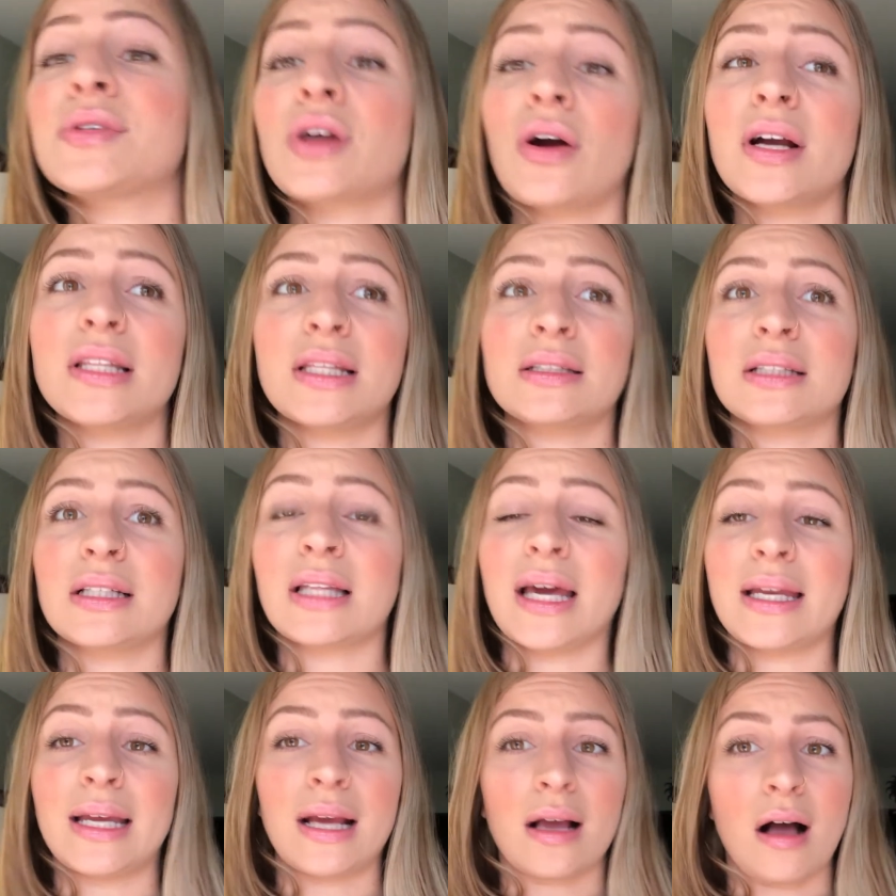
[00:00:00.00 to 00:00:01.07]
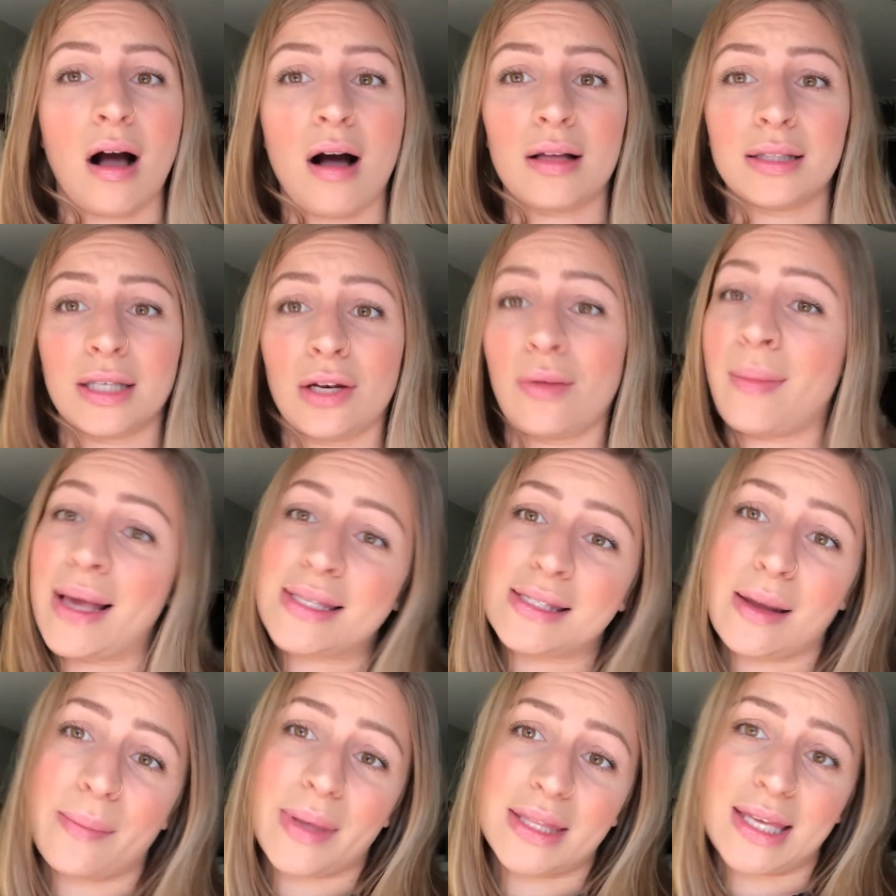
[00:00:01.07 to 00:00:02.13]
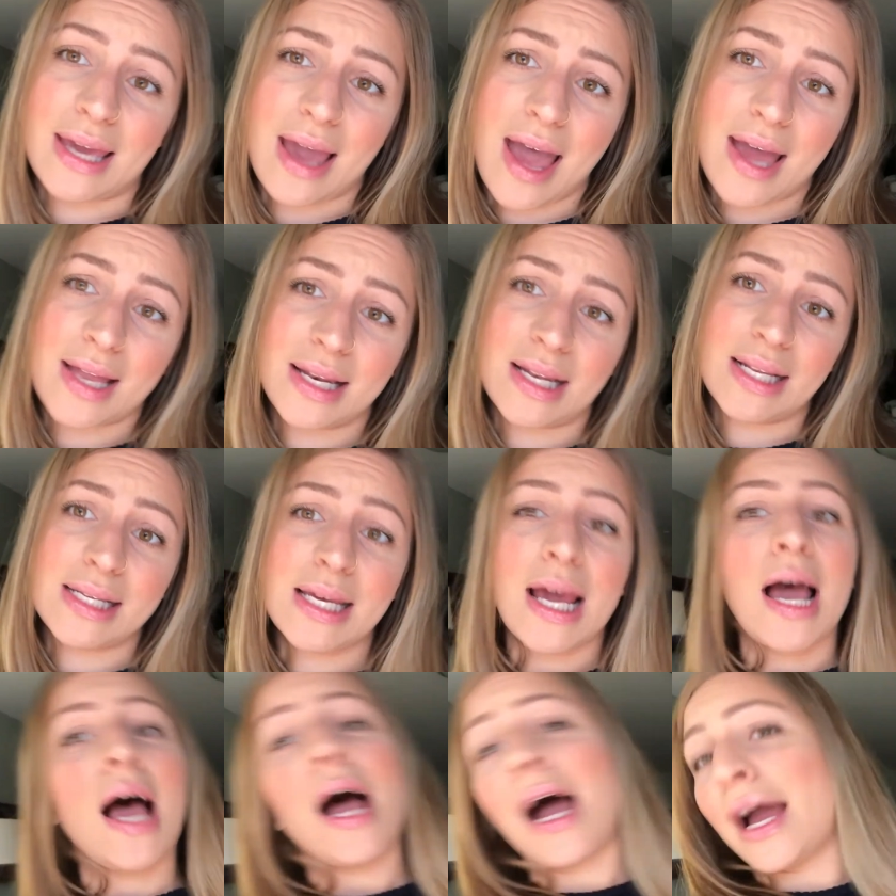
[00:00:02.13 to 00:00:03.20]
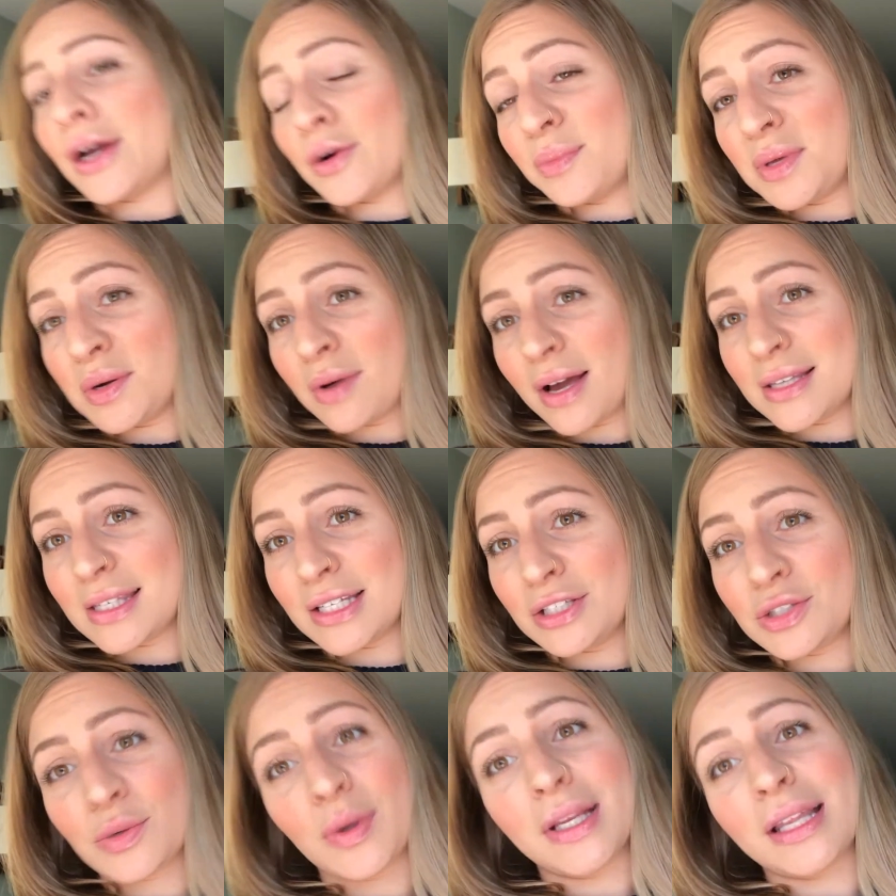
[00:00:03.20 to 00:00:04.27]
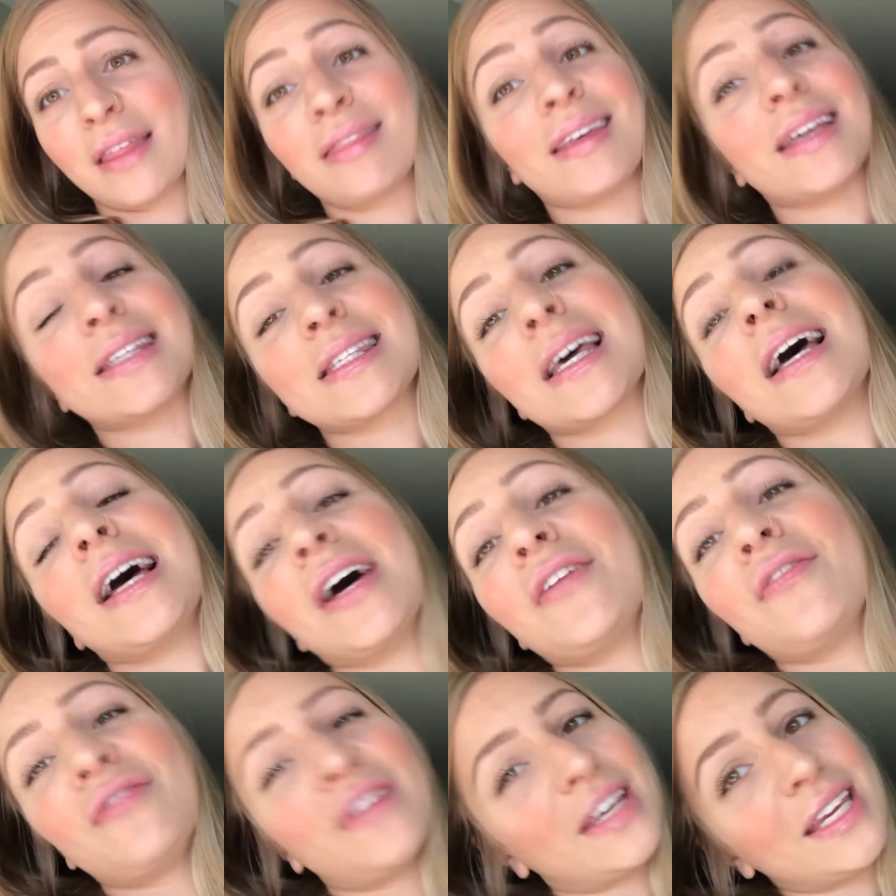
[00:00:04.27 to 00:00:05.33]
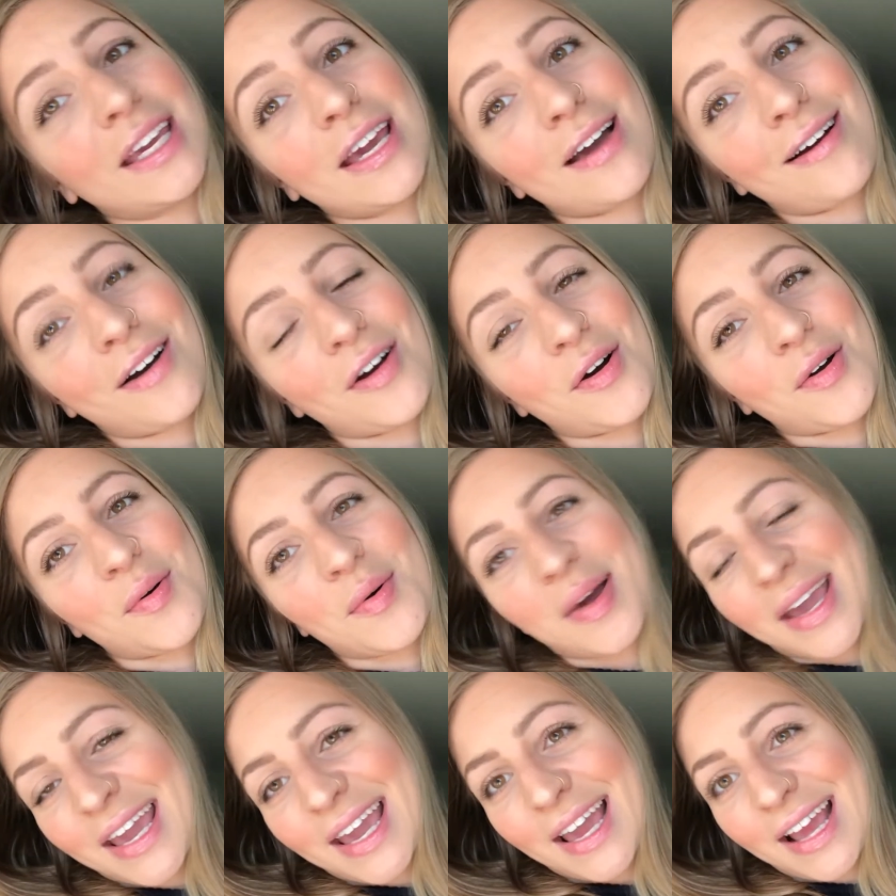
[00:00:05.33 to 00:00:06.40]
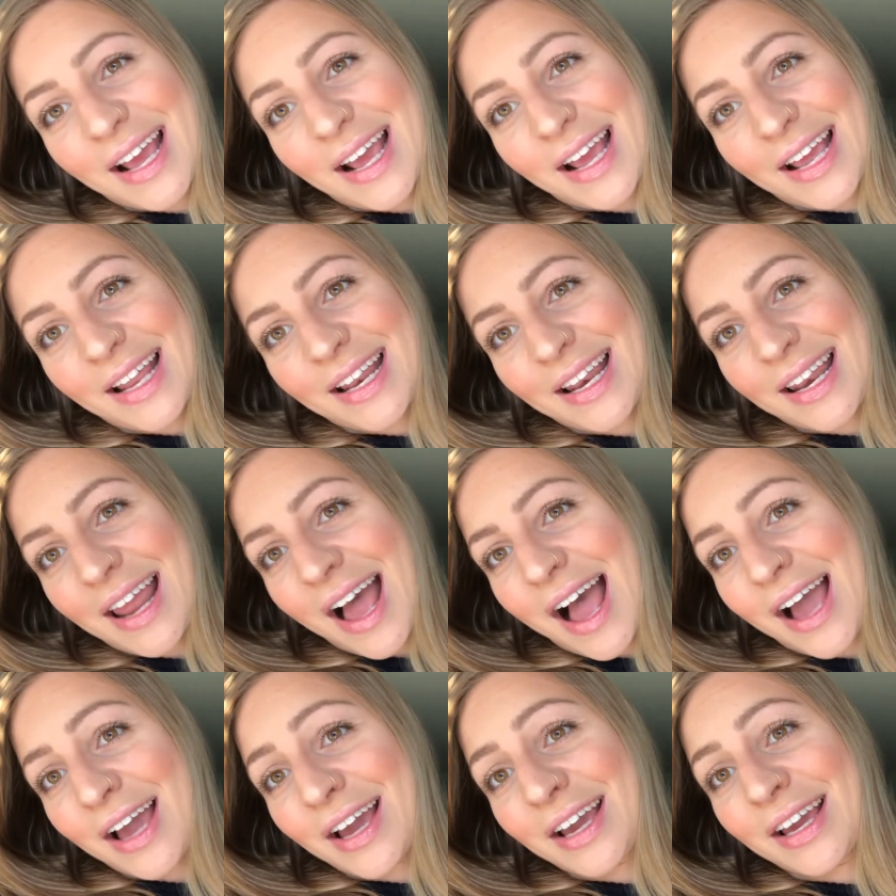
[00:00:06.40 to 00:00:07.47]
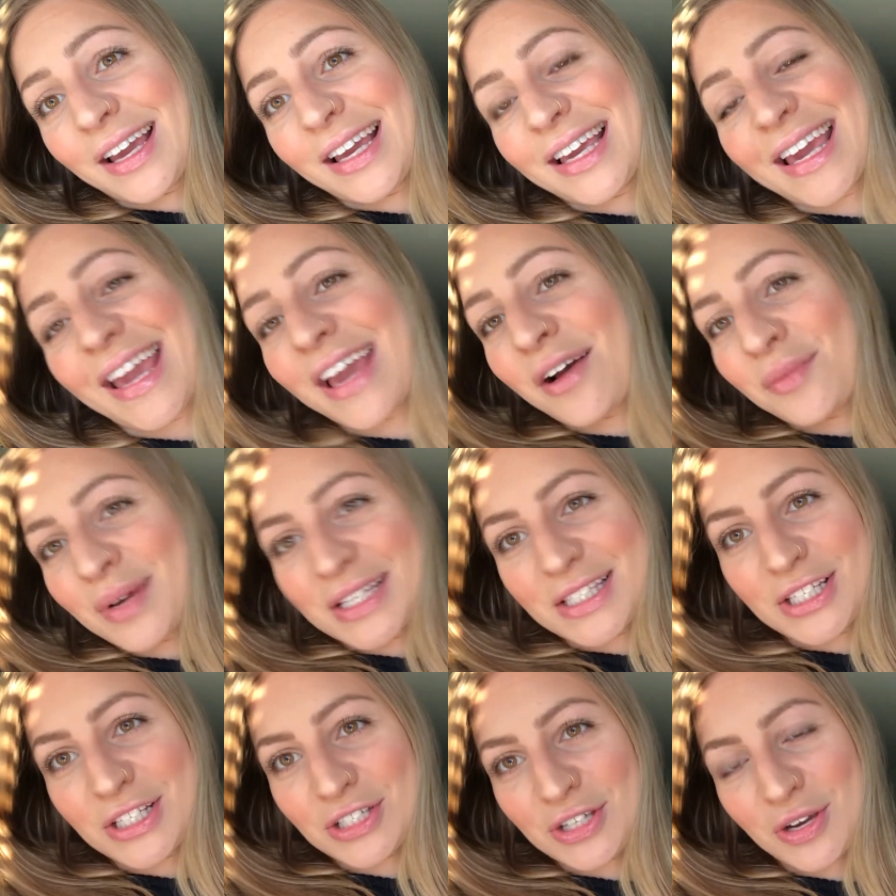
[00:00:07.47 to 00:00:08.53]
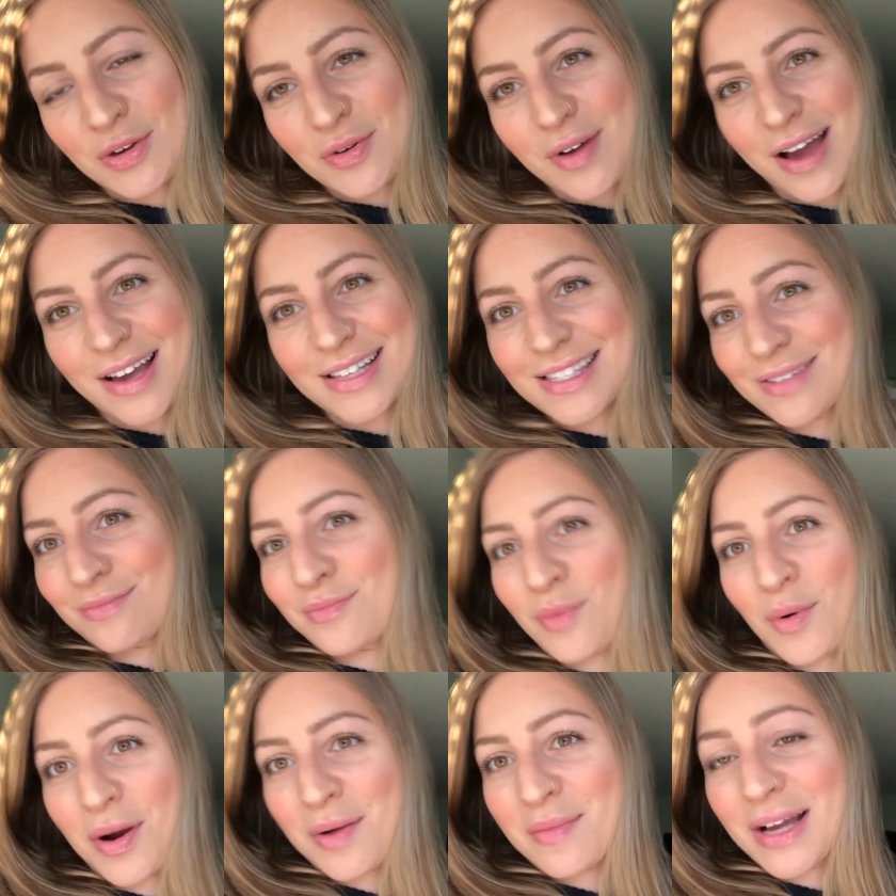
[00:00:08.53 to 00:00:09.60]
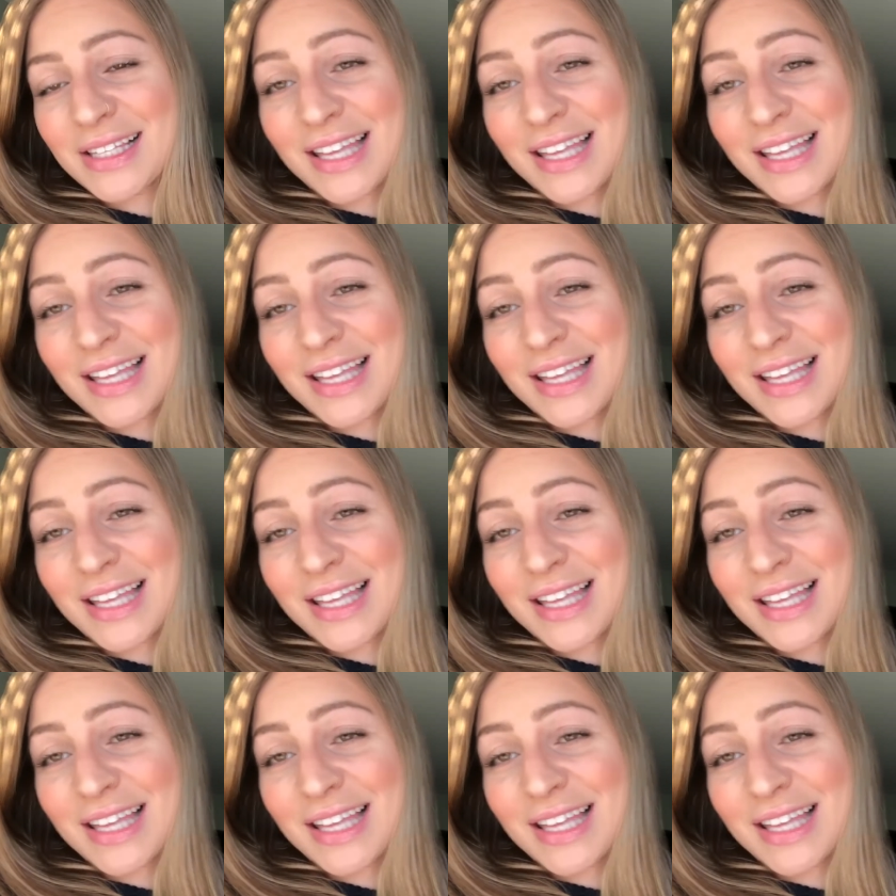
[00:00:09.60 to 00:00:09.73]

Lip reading: I'm sorry that the lighting got a little messed up at the end. I hope you guys enjoyed this video, and I can't wait to show you guys more of my